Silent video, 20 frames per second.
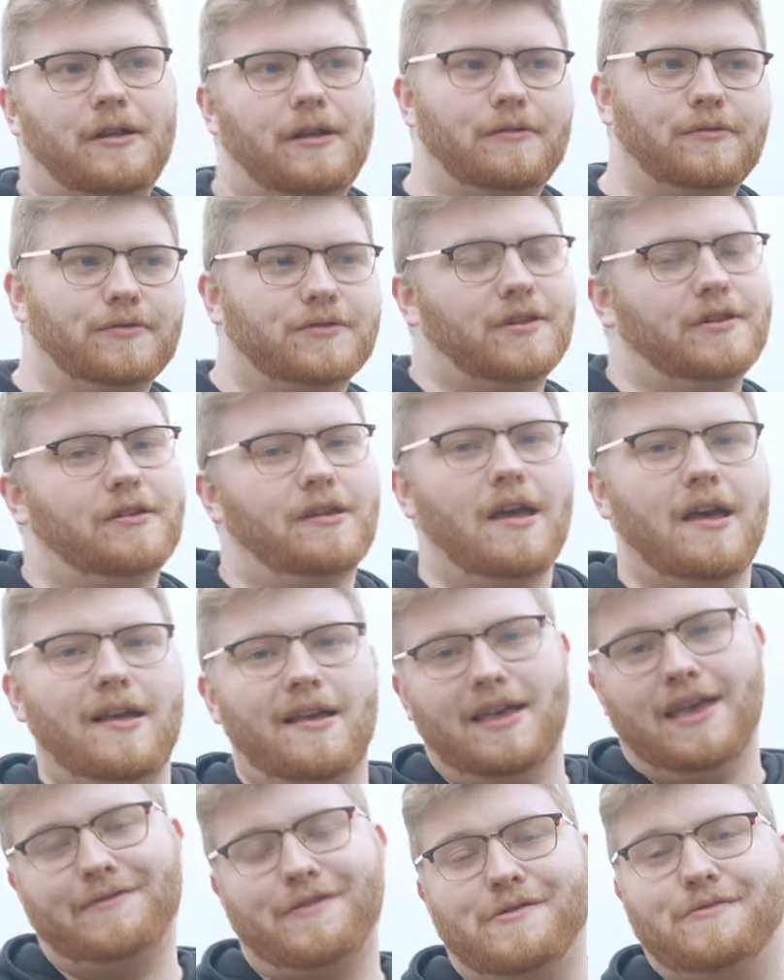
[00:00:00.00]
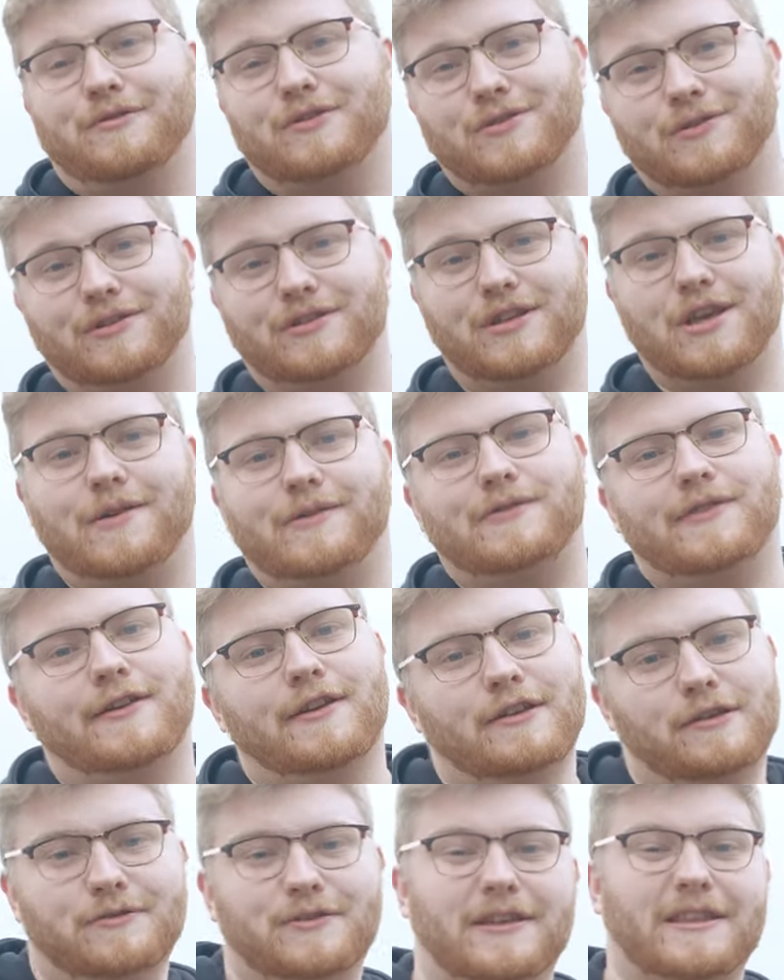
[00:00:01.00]
And also, if anyone saw the service
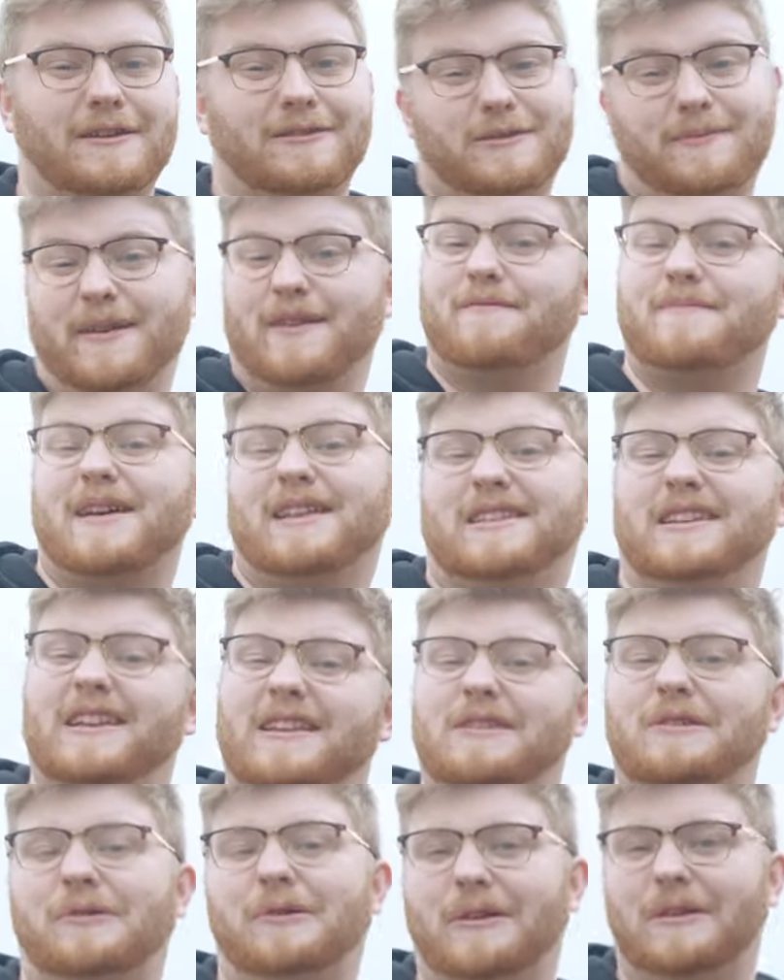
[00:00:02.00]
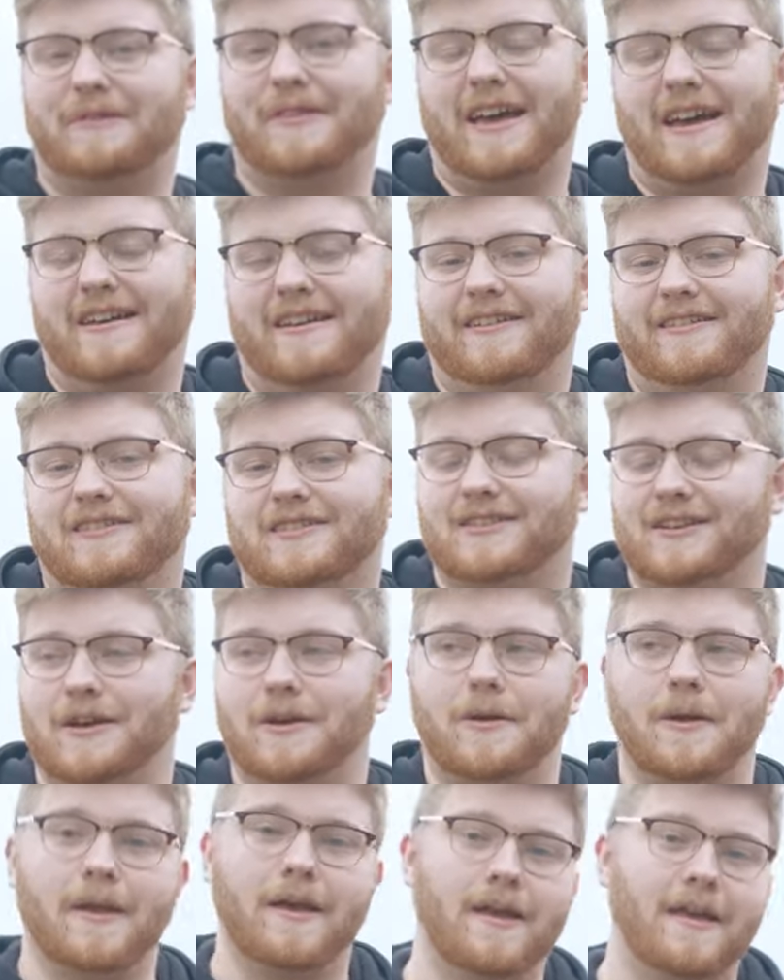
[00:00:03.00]
video, you'll see there was a bit of metal in the oil of that car,
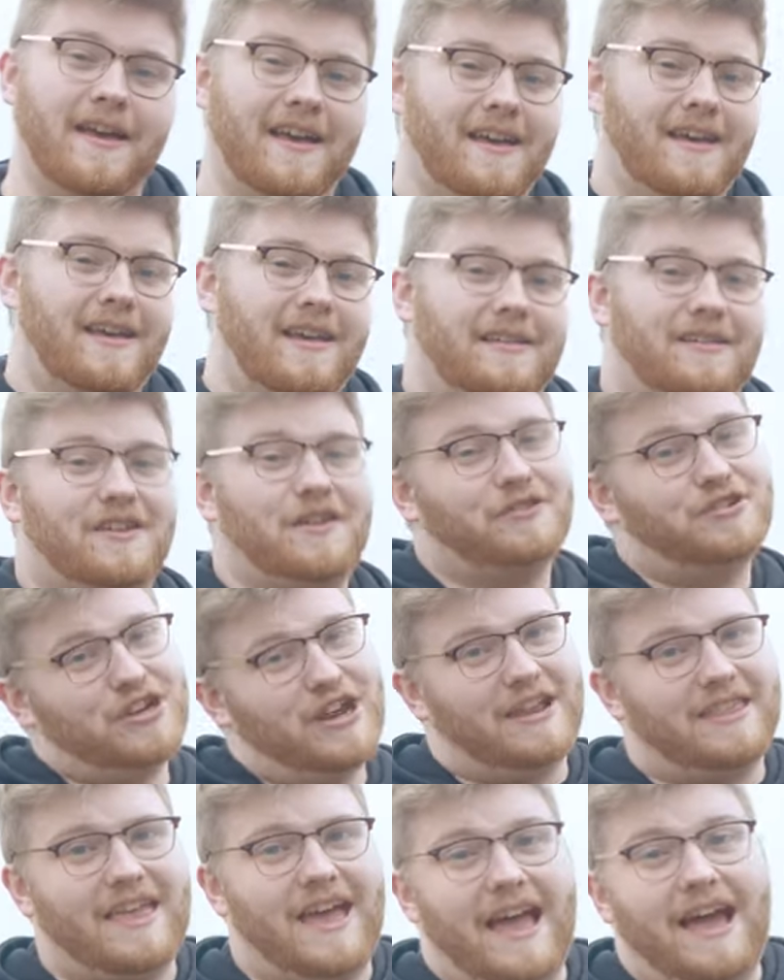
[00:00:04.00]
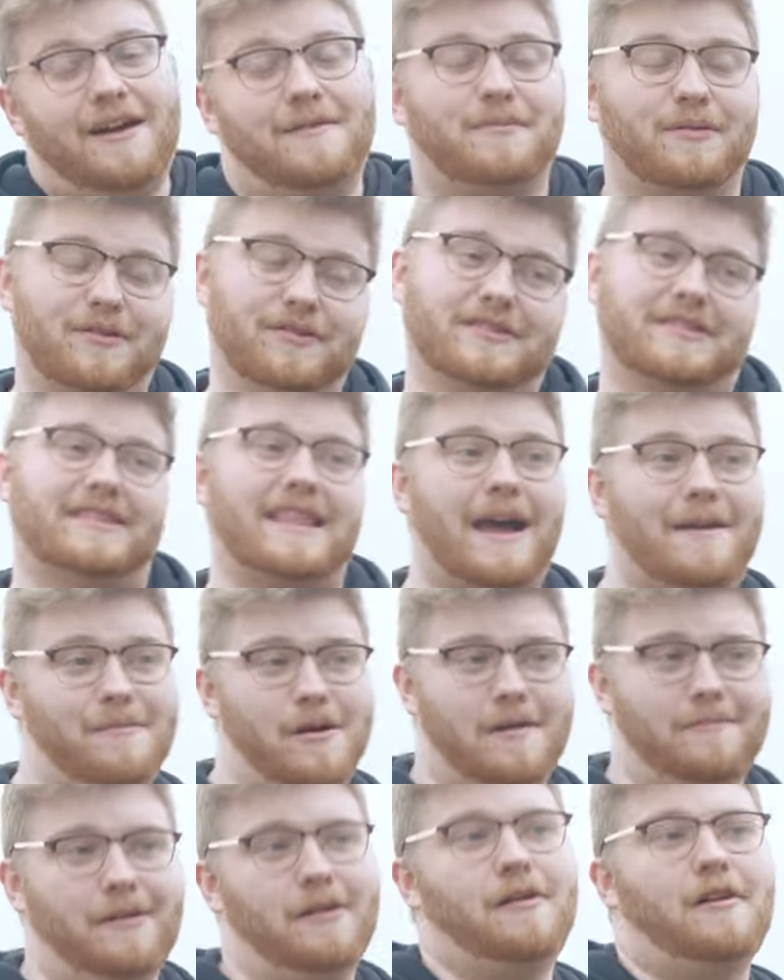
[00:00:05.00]
so go check that out because that
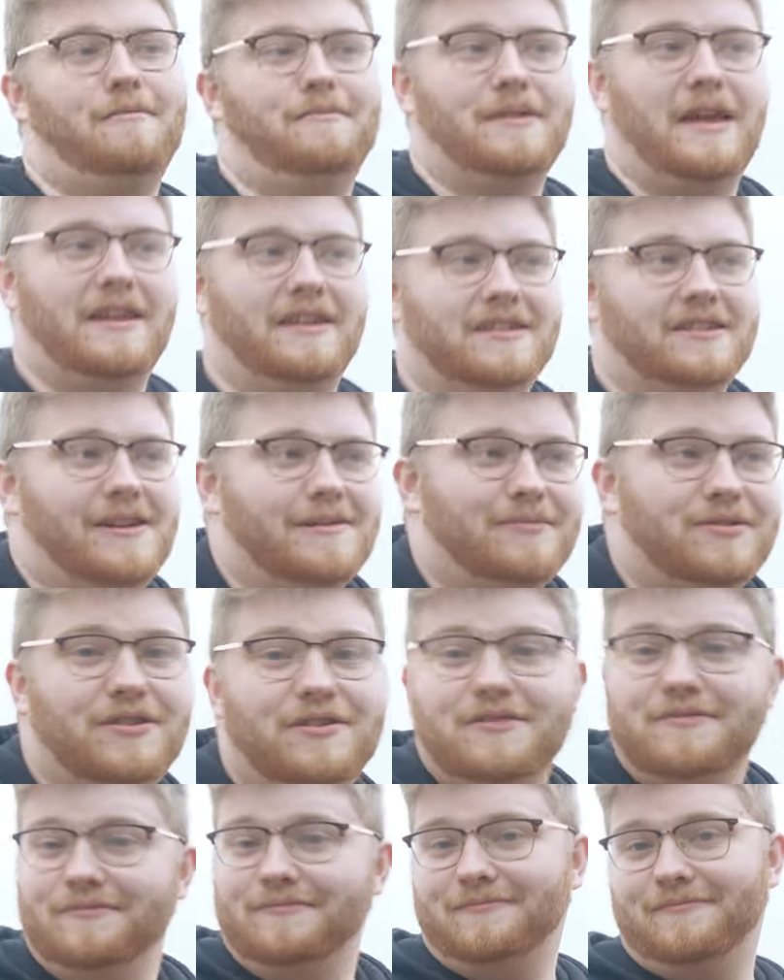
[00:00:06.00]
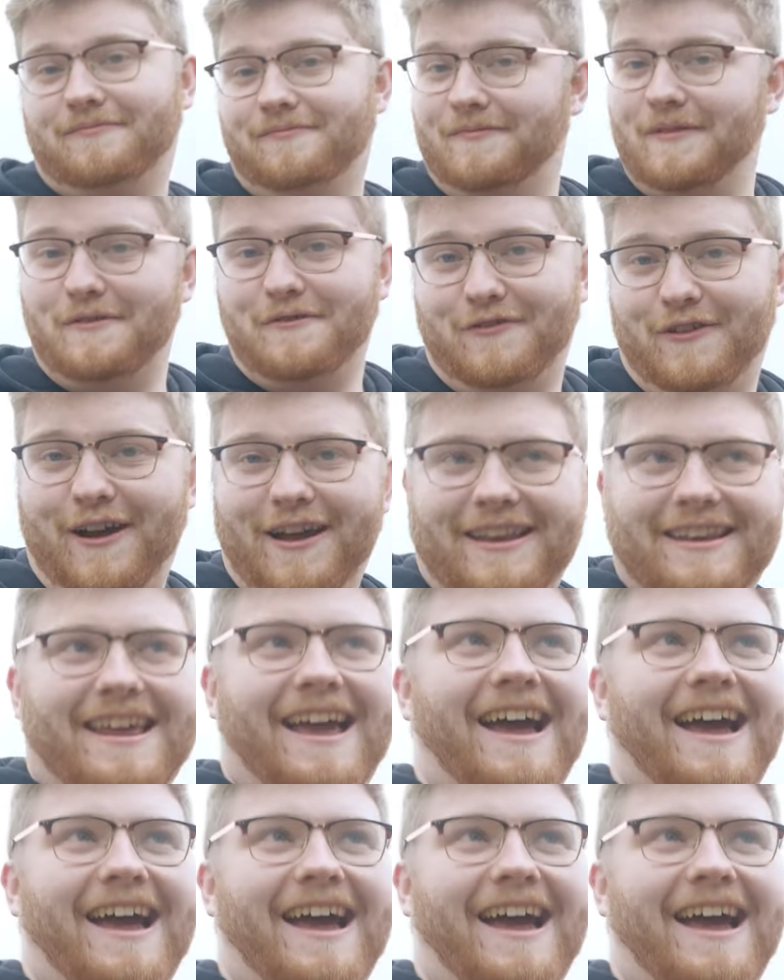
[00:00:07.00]
might blow up anytime soon. We'll find